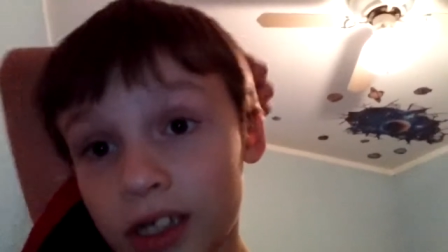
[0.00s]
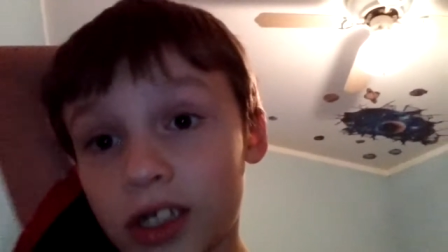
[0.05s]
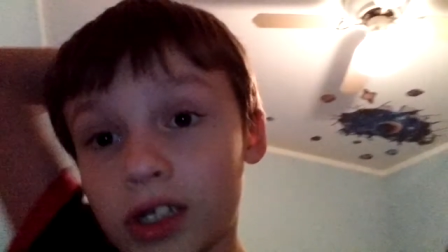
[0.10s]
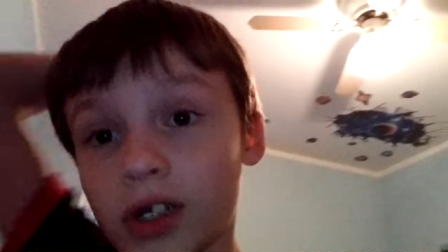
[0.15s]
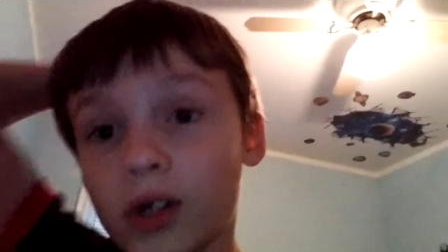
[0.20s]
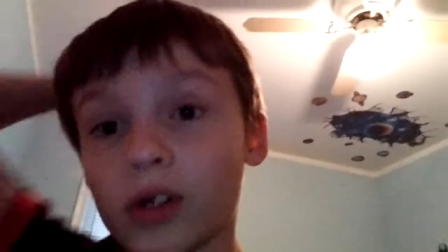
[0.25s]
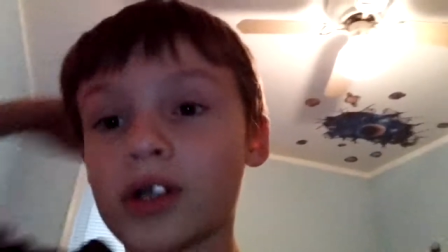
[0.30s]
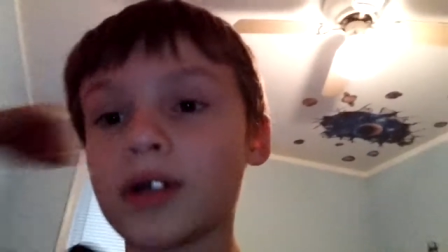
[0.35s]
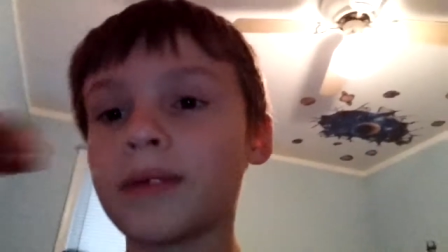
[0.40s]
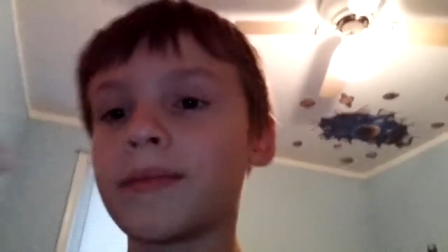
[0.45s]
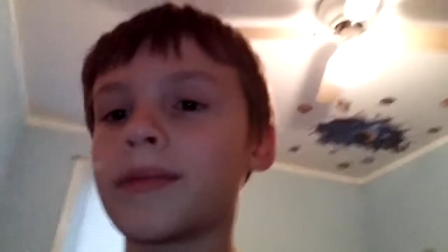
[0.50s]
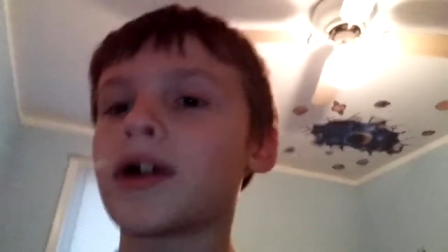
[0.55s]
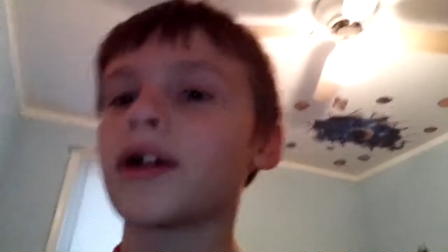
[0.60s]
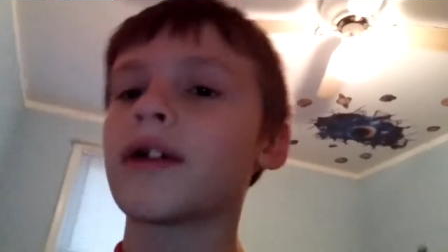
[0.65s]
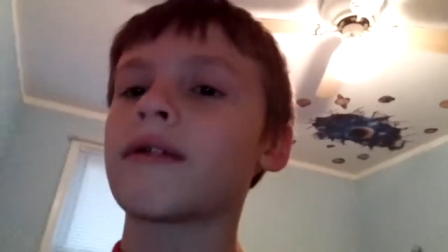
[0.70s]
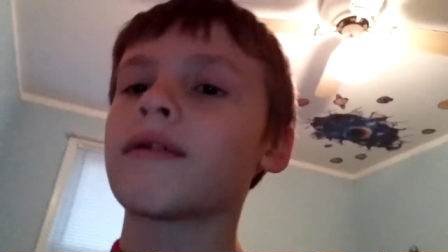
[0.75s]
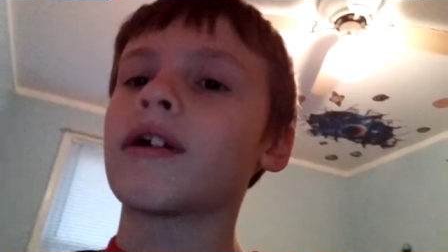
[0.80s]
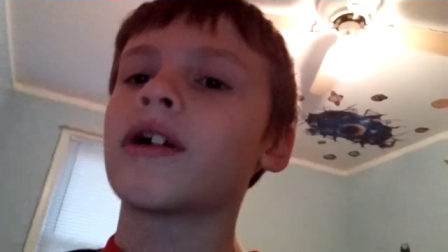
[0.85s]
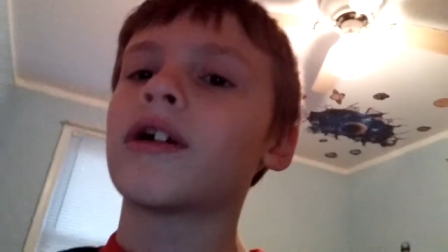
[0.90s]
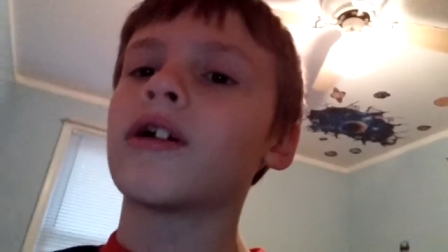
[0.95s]
so
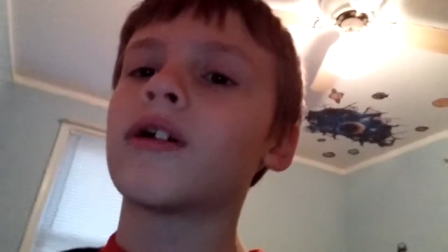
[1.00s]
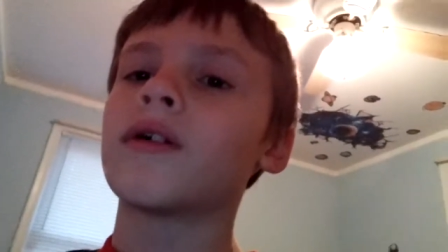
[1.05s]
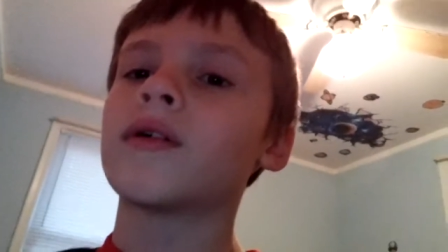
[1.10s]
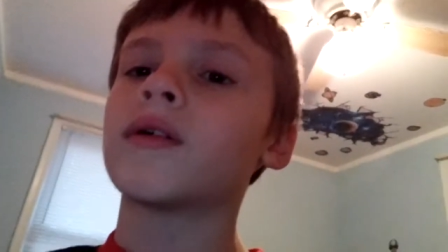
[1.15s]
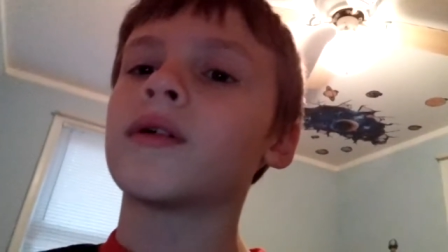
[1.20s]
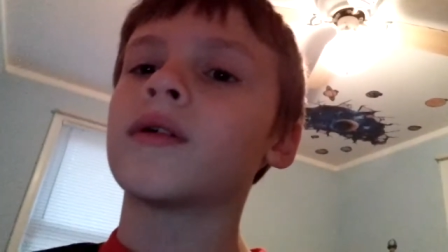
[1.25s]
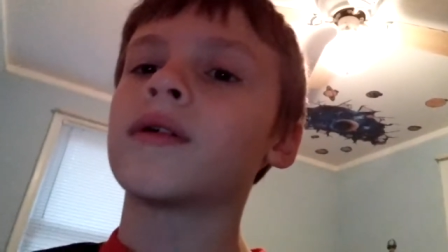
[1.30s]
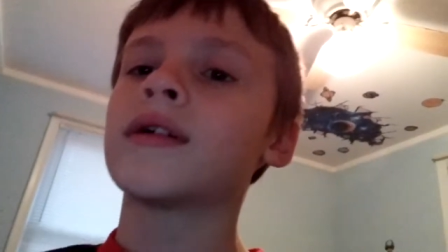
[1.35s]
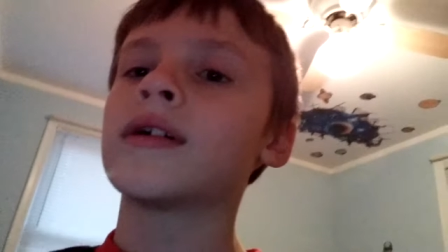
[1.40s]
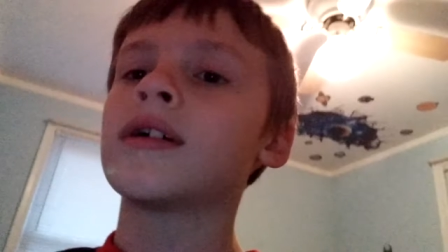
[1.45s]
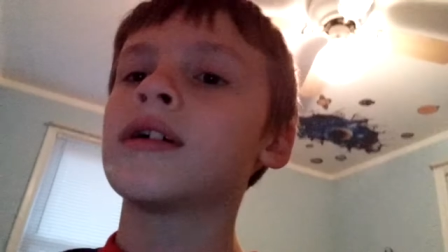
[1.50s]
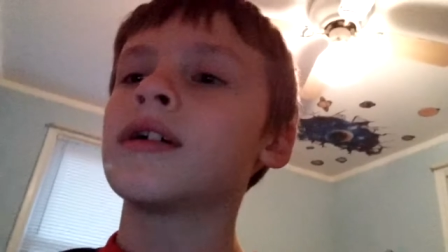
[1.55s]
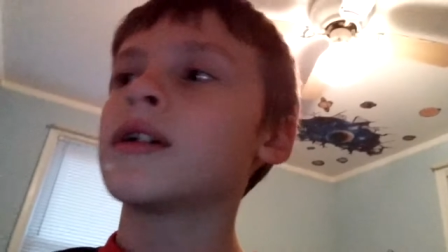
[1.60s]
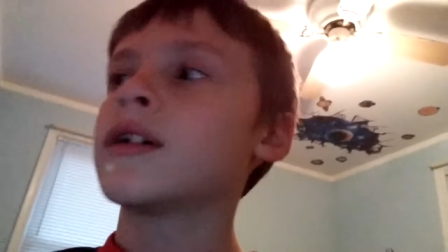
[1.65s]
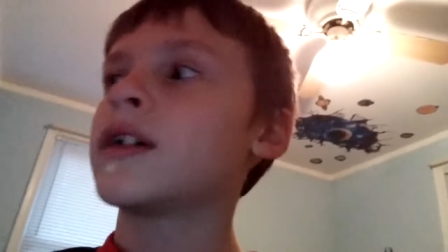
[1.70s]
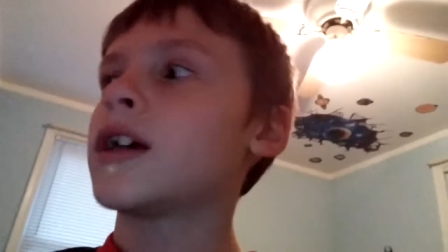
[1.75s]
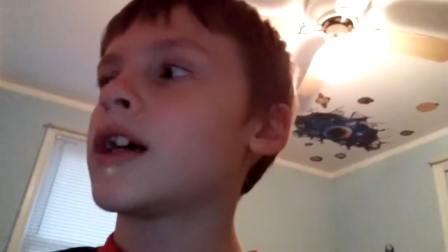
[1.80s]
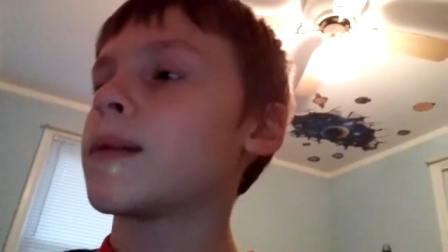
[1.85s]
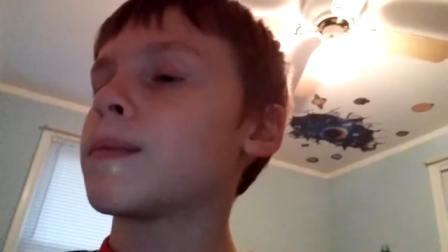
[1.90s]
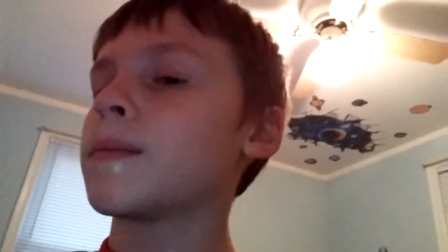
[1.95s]
tomorrow,
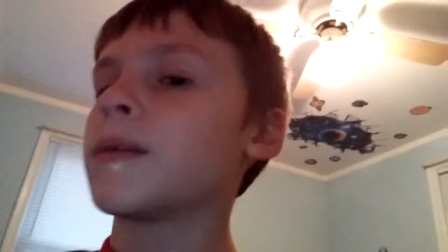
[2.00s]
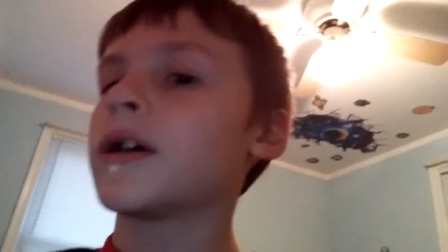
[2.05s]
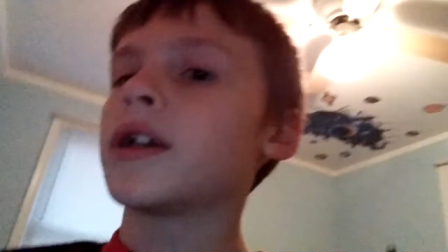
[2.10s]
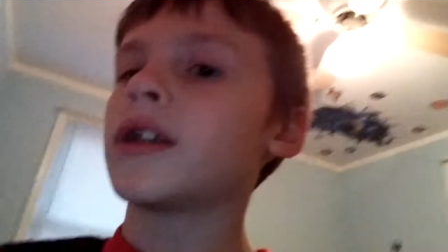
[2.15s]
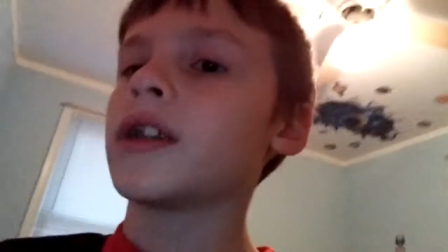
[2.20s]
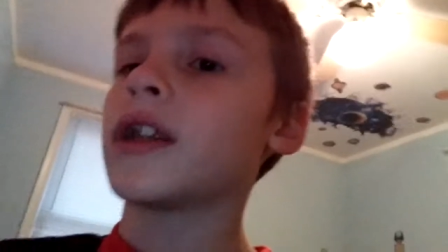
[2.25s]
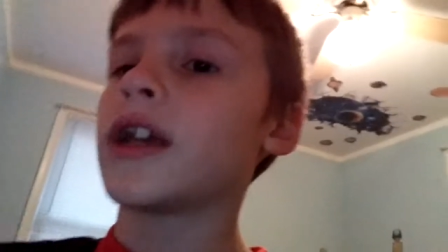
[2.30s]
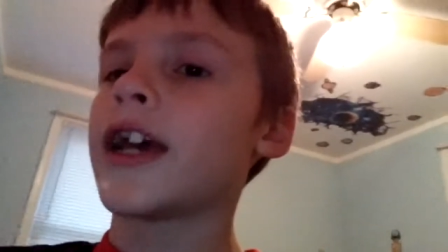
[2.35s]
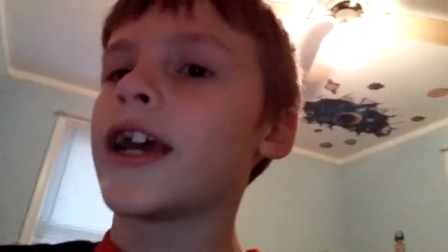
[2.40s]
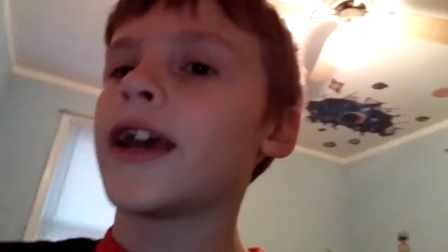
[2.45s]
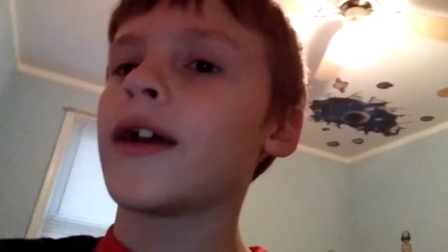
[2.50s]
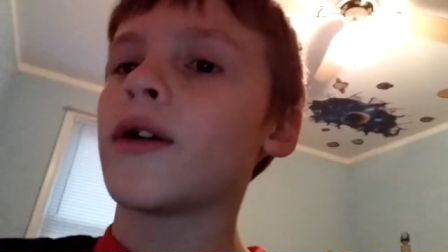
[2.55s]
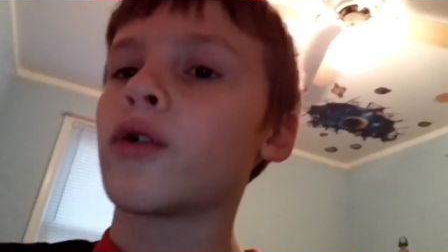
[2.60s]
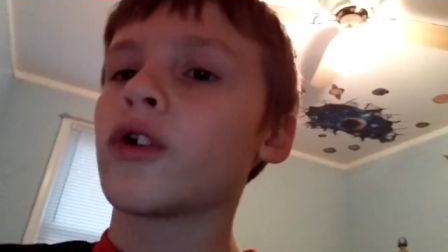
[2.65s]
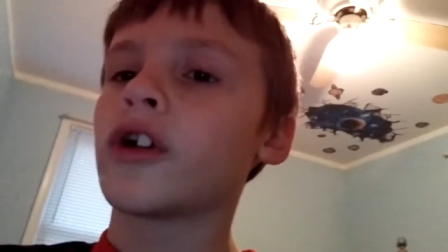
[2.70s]
on Monday,